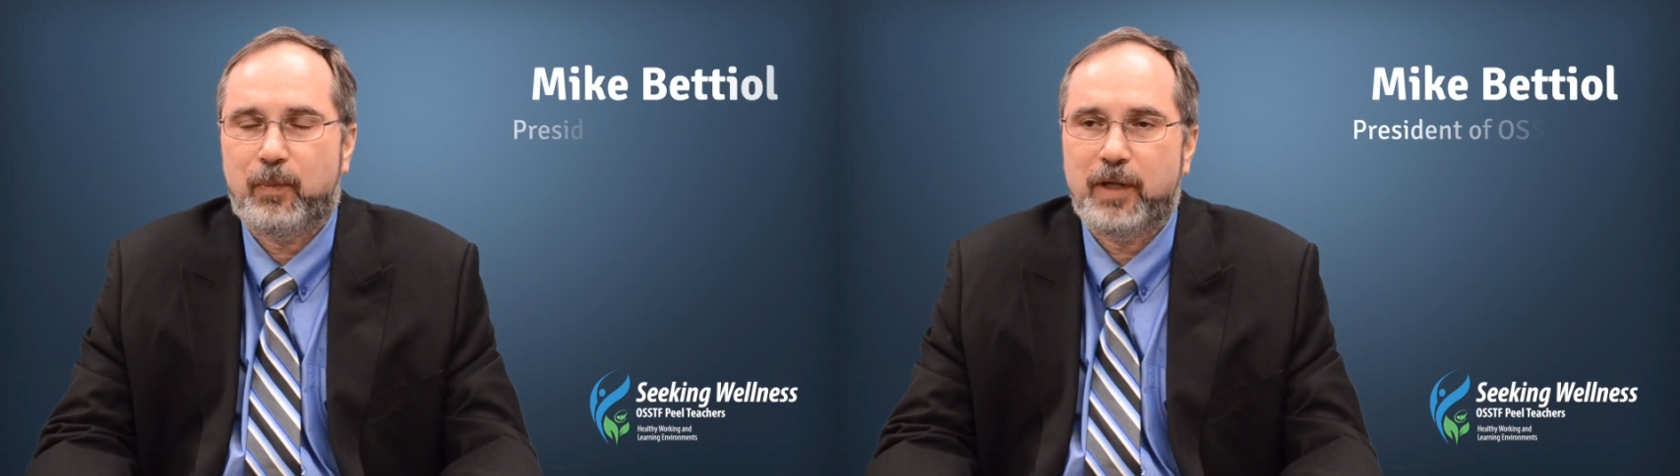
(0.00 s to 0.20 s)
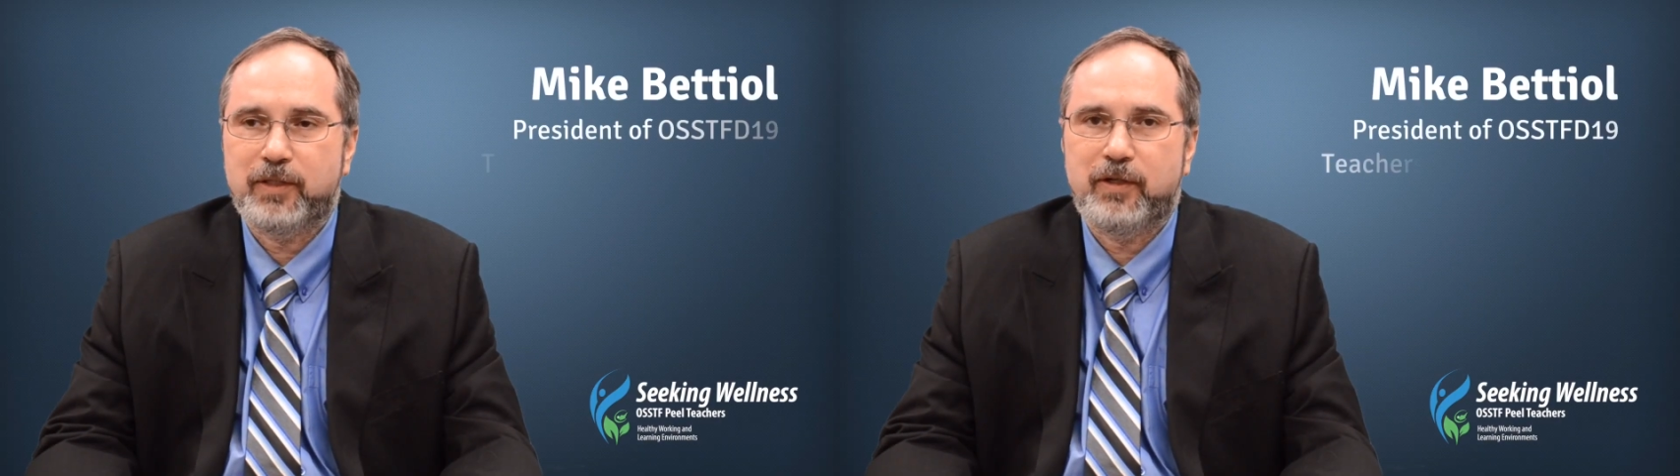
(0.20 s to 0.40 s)

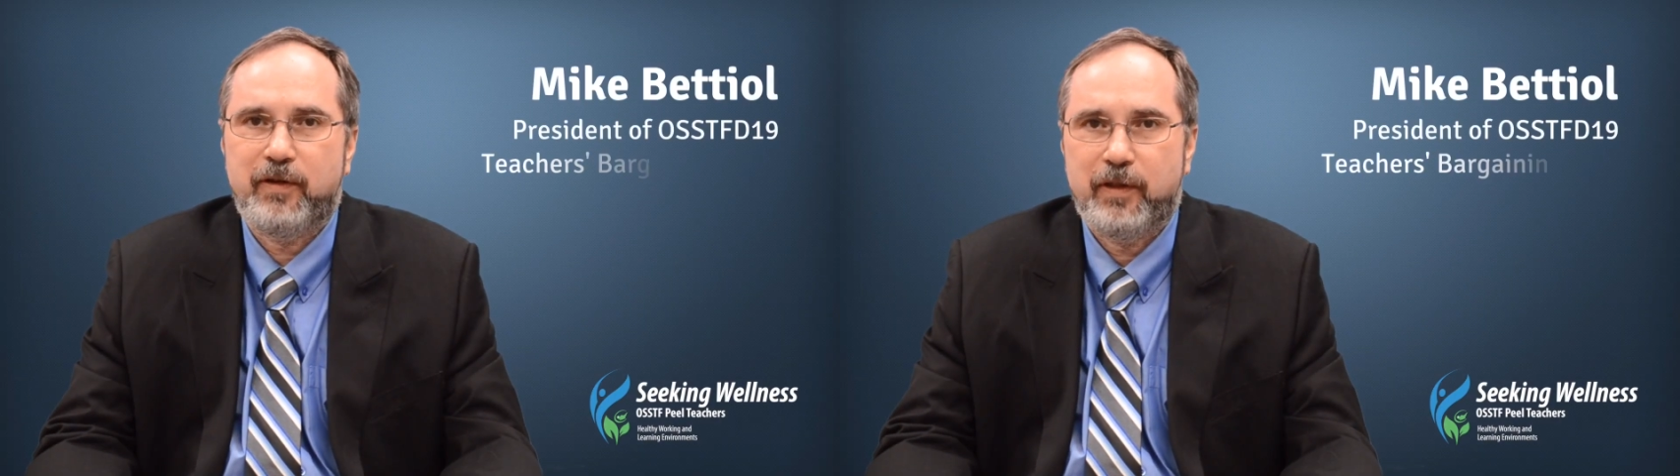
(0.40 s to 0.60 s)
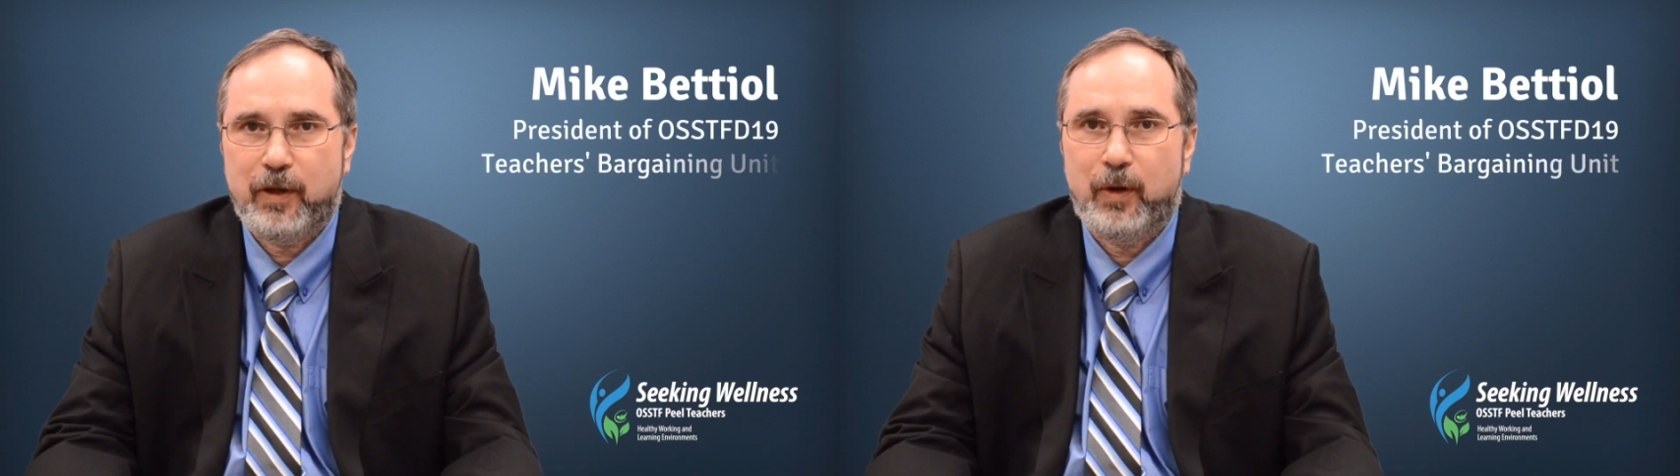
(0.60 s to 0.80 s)
president
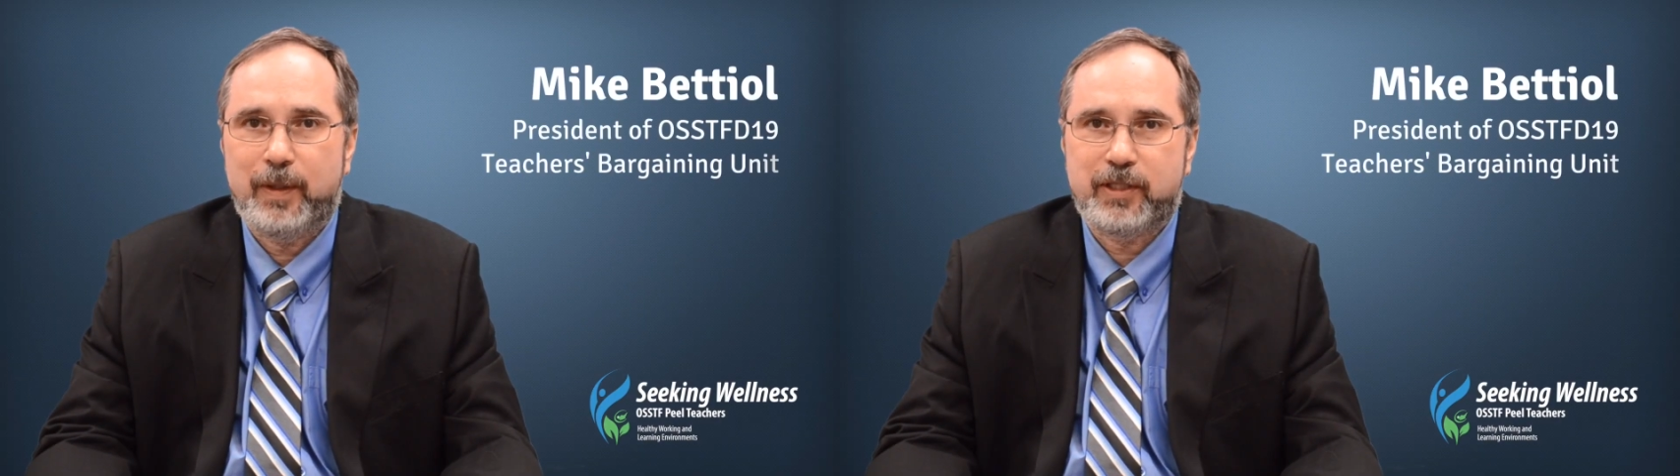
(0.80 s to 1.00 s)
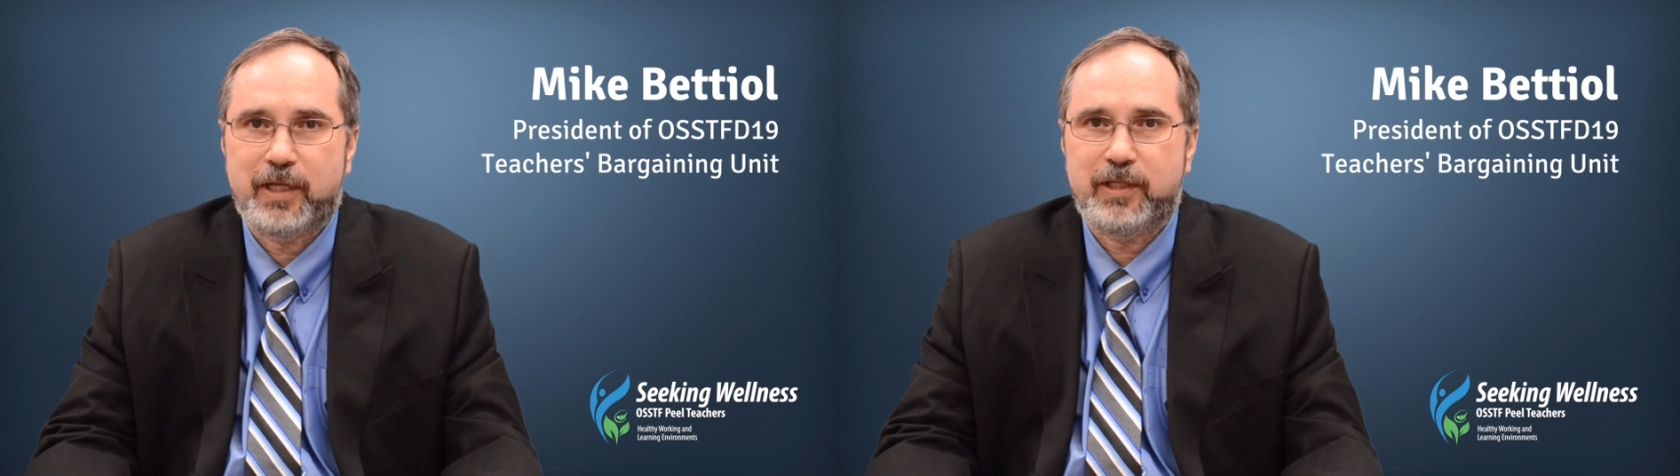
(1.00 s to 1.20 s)
of the
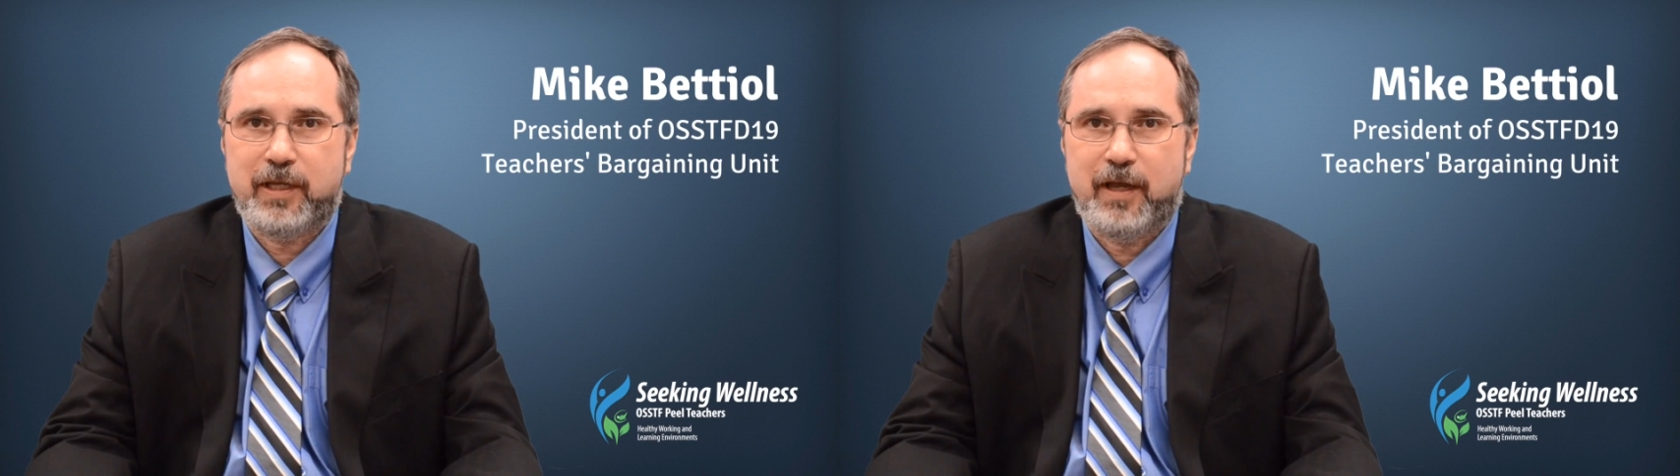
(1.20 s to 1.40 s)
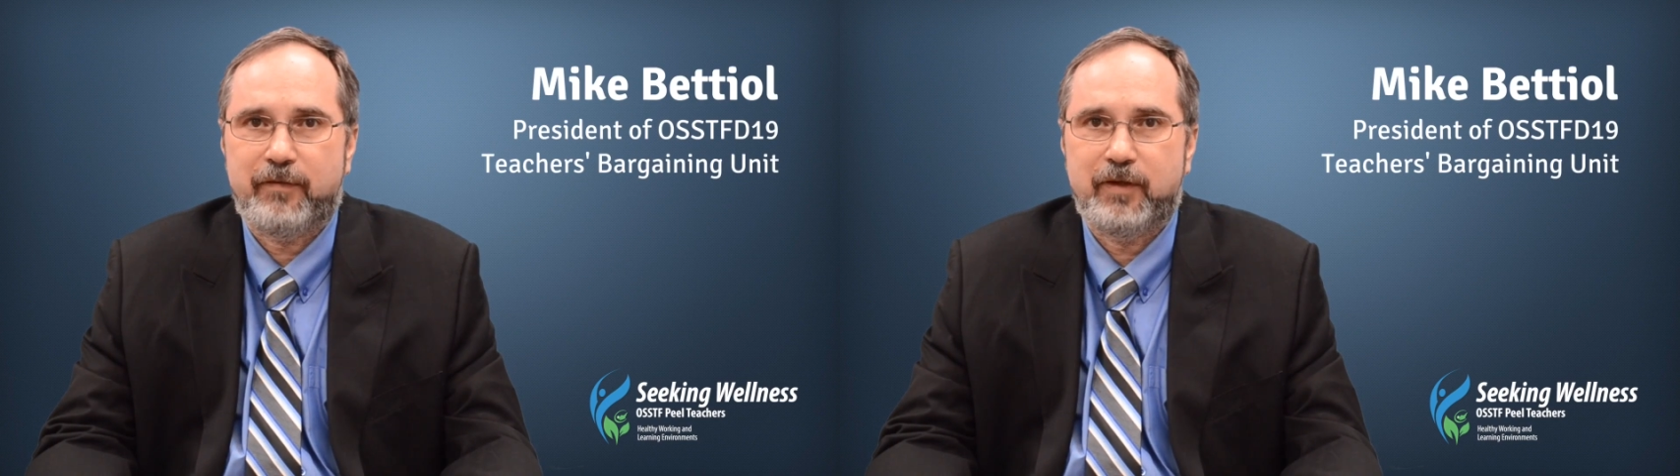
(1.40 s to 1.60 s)

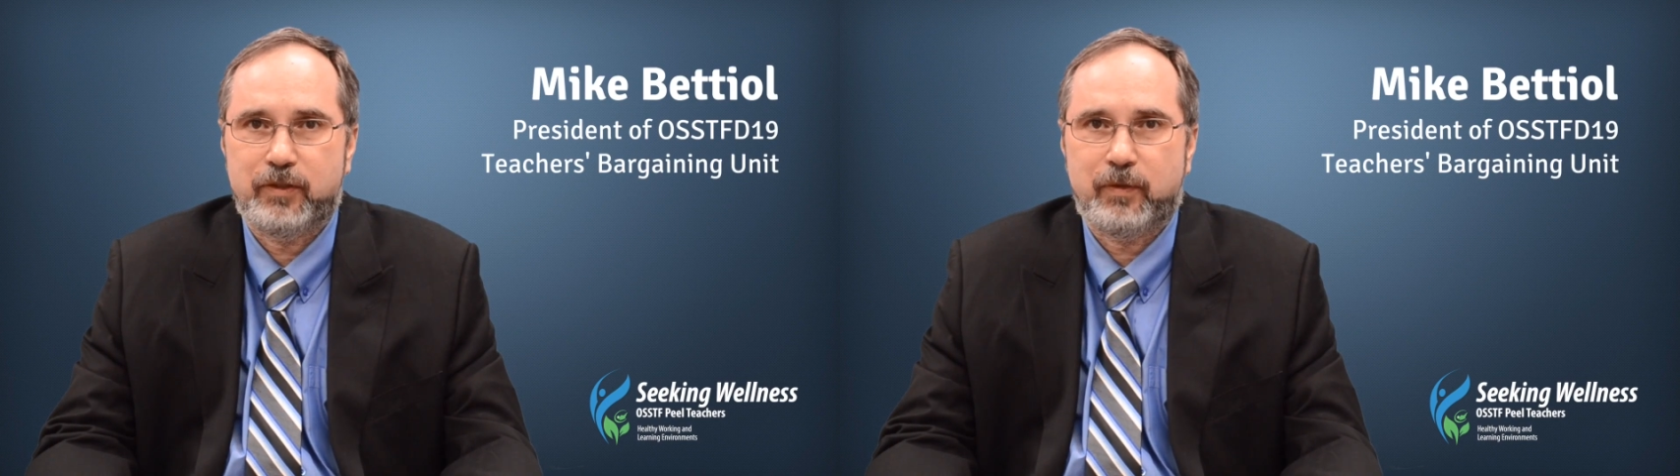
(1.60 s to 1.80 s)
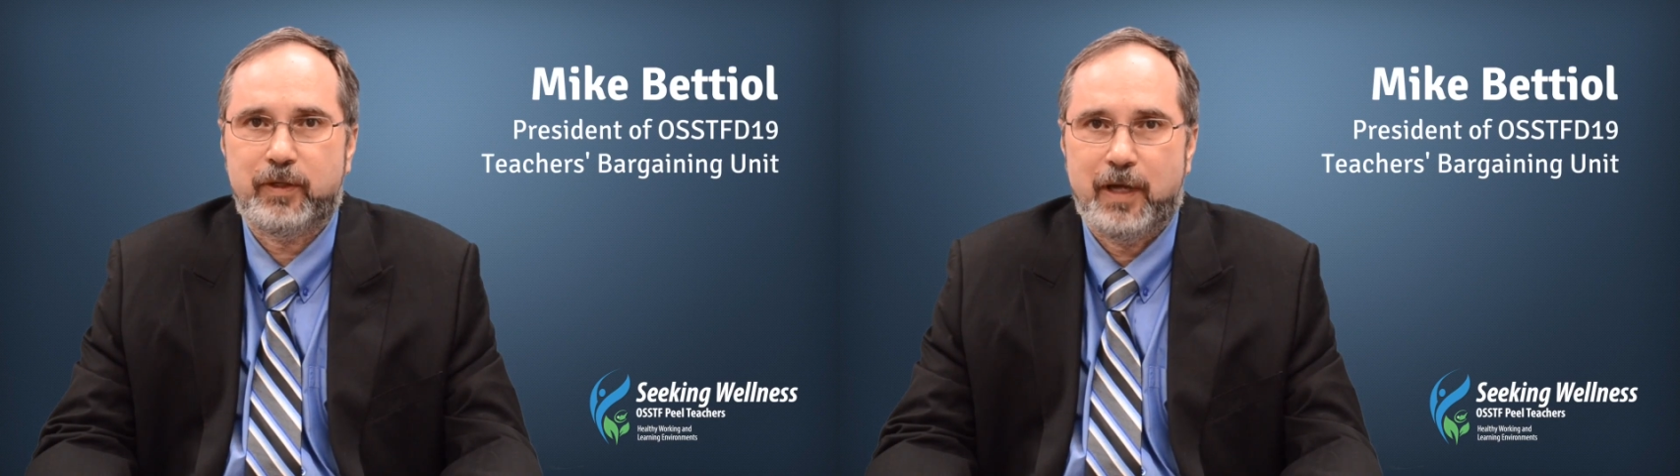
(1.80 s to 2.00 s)
OSSTF District